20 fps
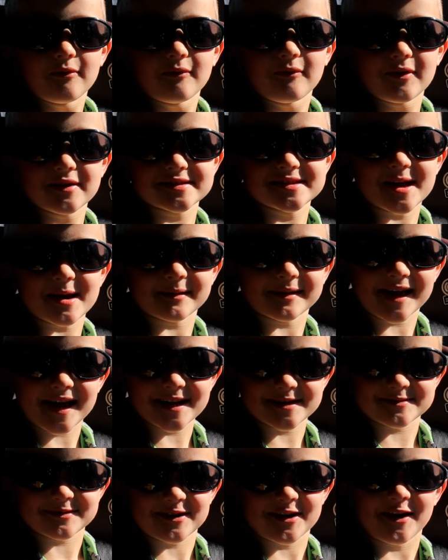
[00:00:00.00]
What's up
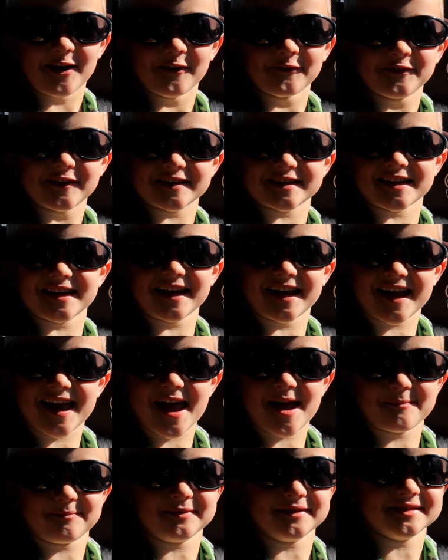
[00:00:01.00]
guys, we're going fishing and
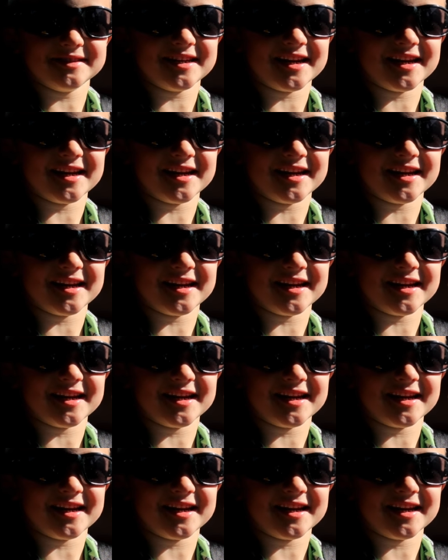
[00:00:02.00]
camping